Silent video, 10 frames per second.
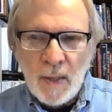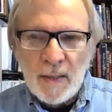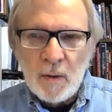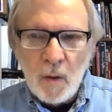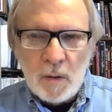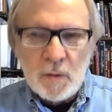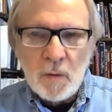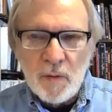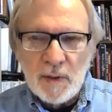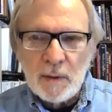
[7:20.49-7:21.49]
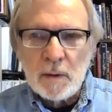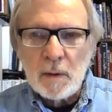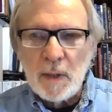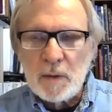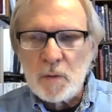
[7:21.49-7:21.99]
and also the
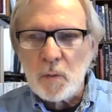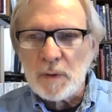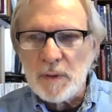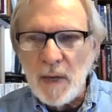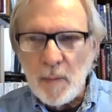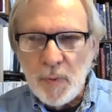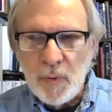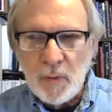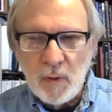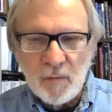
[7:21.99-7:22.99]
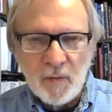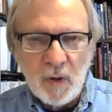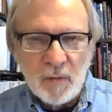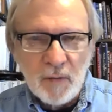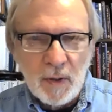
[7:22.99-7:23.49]
intellectual depth of
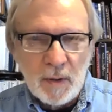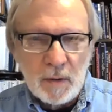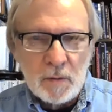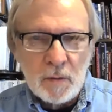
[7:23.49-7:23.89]
nonviolence.